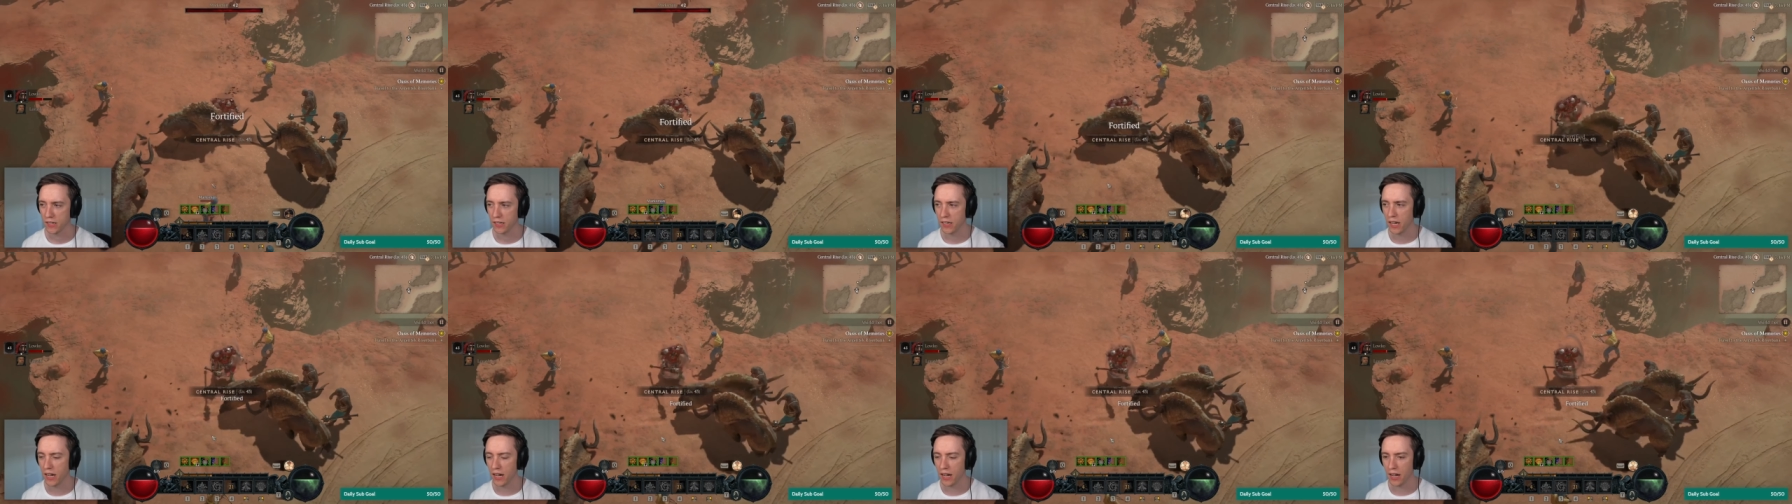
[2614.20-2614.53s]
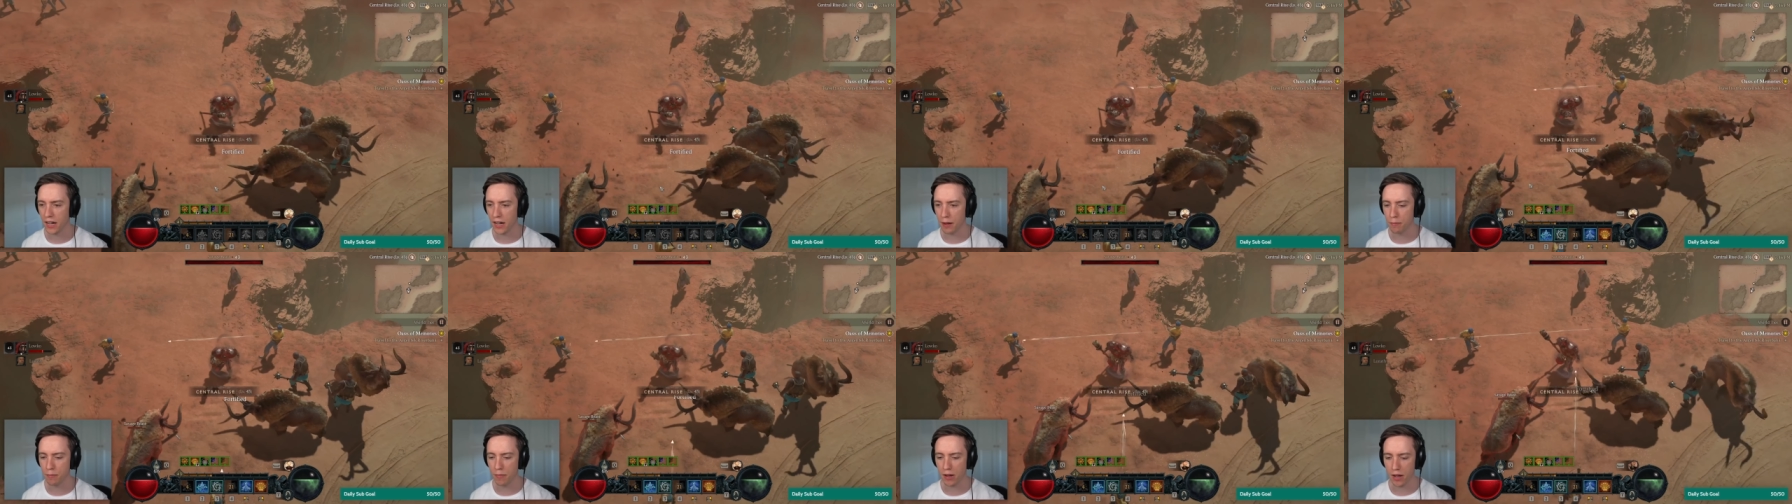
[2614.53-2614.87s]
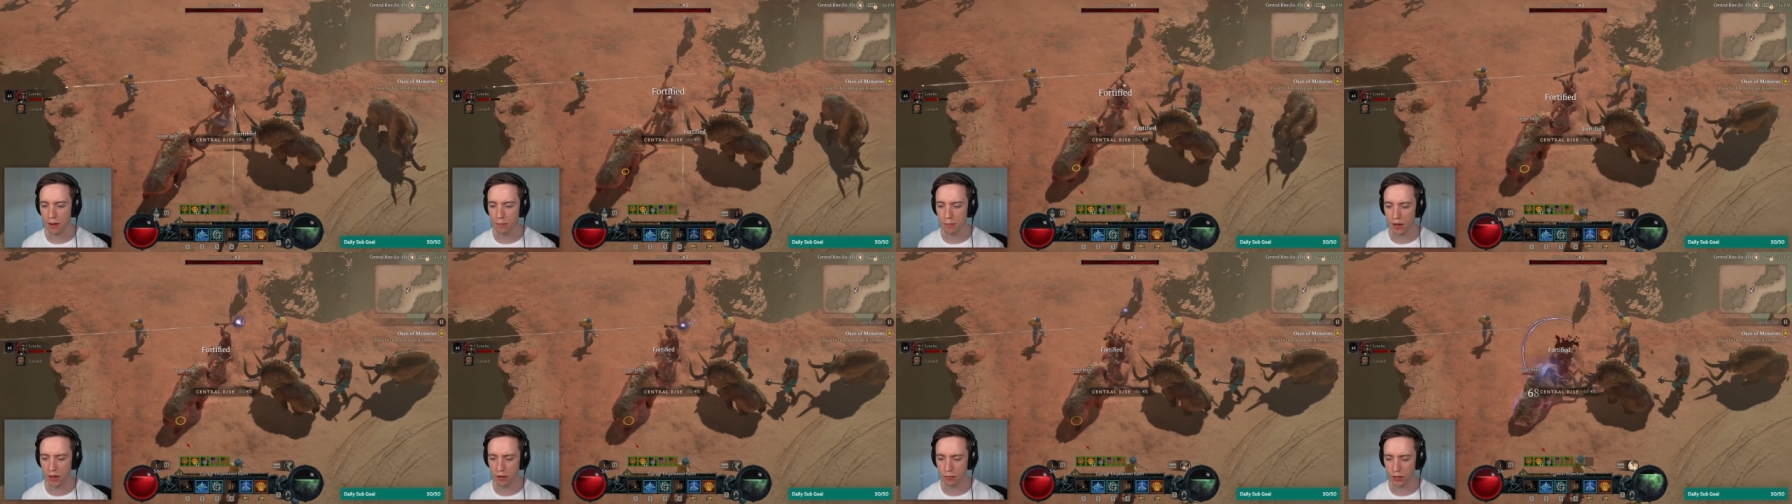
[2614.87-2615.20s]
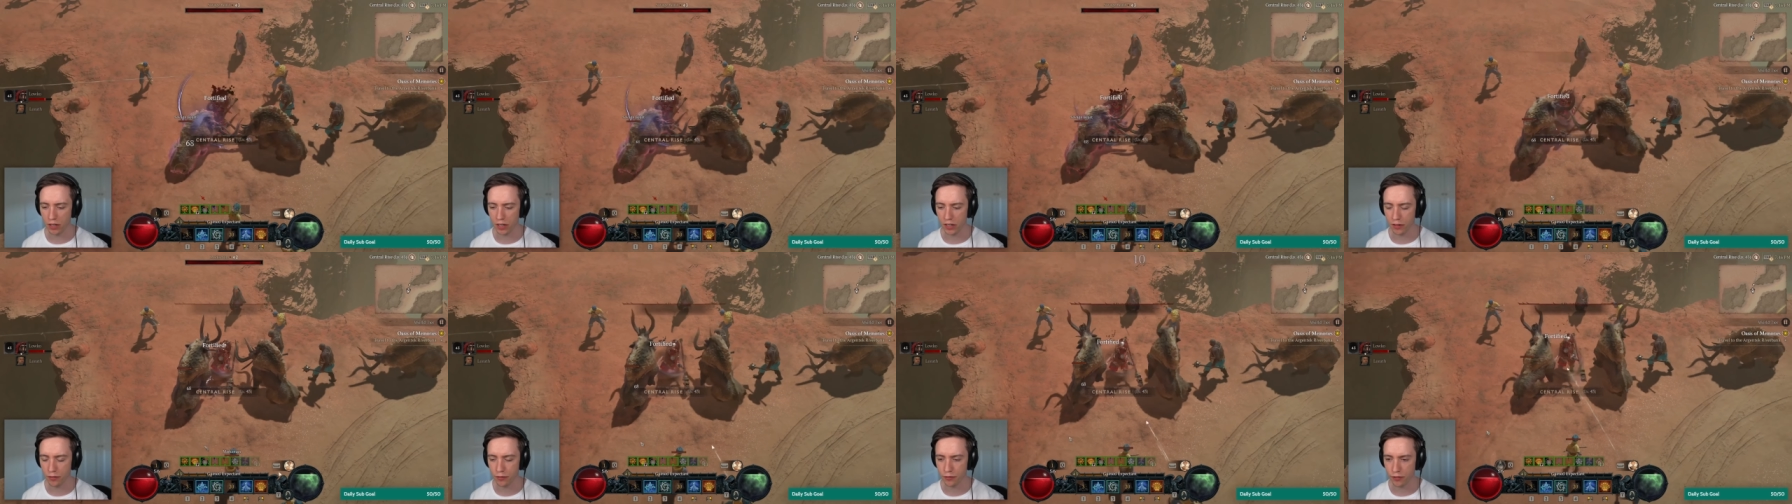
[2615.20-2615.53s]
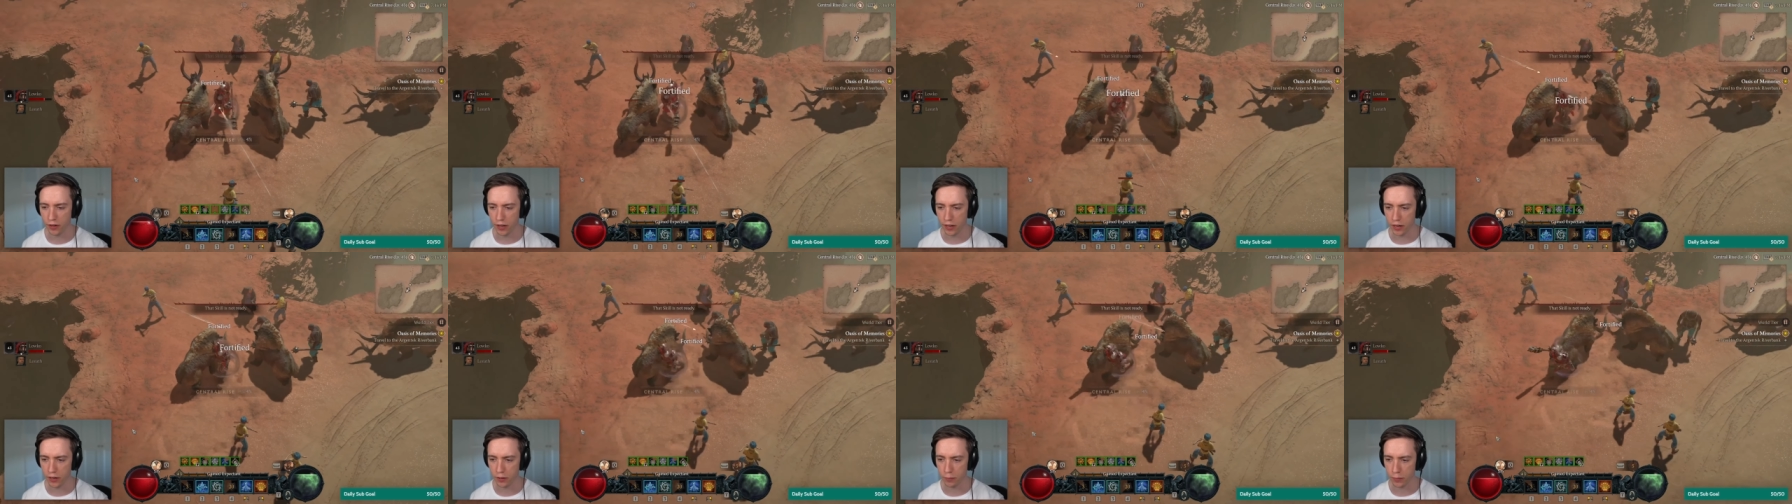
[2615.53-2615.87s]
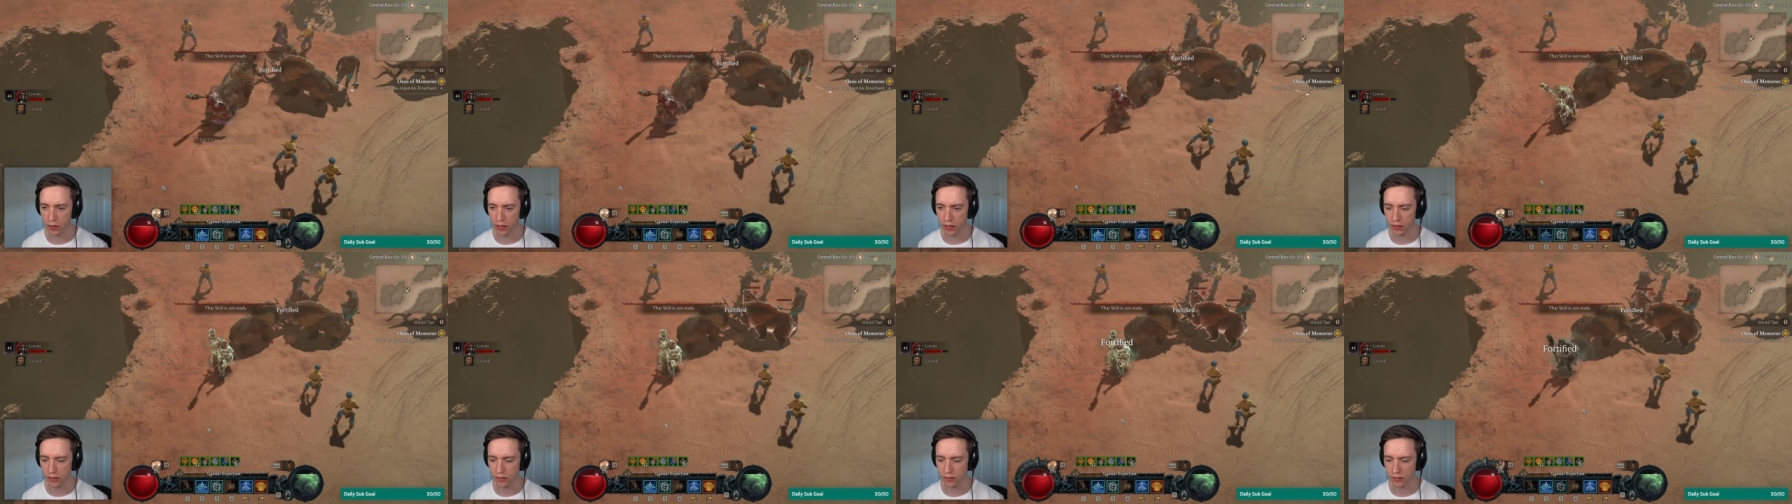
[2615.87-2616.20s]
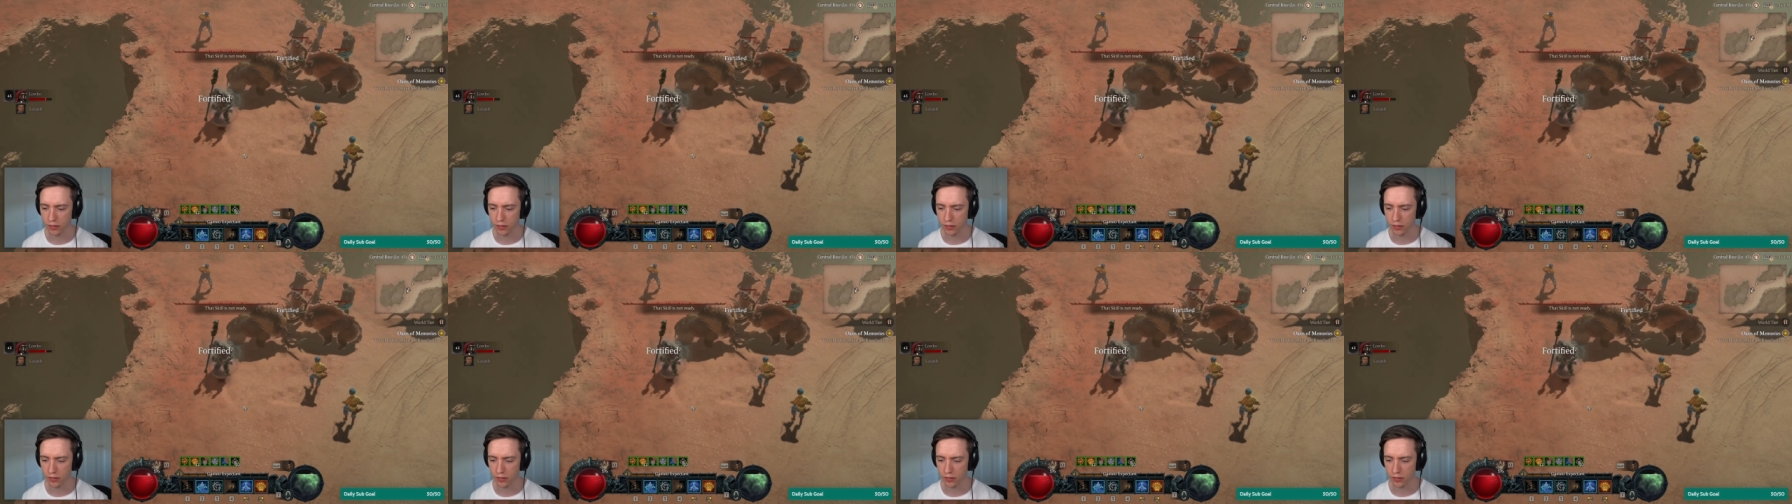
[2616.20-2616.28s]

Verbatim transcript: Yeah, I'm I'm not really a fighter, man.